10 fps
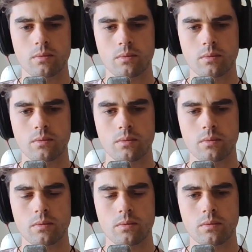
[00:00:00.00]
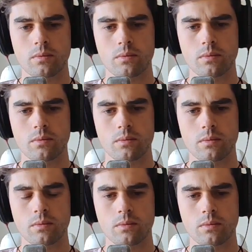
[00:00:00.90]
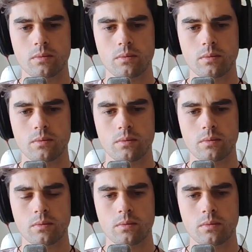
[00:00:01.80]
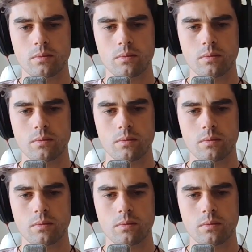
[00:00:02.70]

This person isn't speaking.